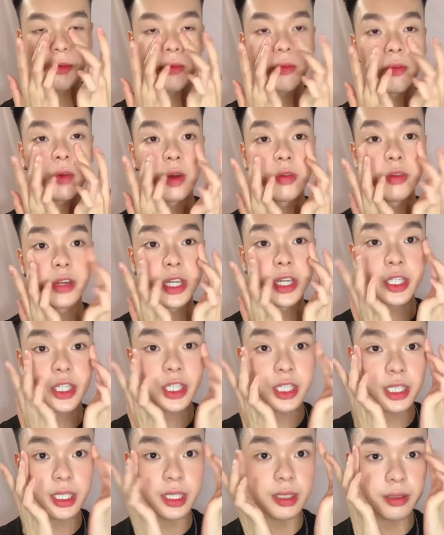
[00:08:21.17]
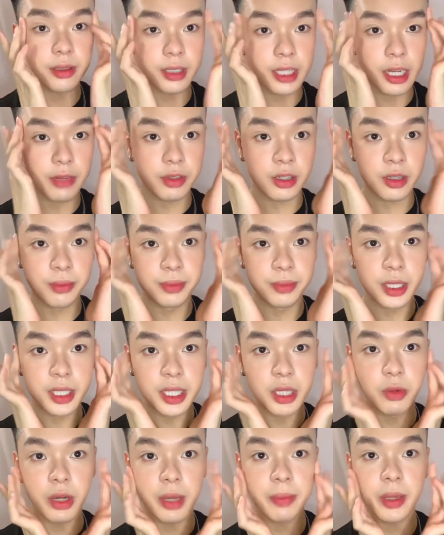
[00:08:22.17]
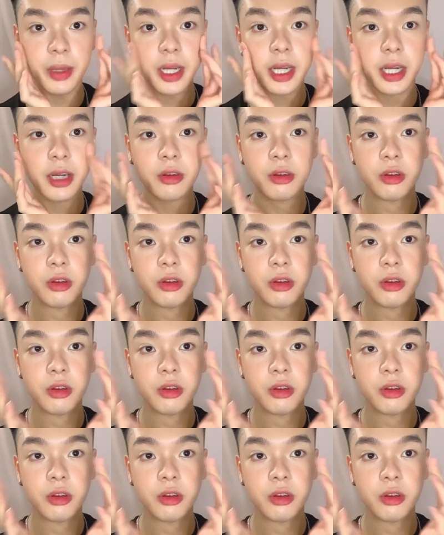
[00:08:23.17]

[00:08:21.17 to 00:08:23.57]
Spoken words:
foundation that will completely wipe it out.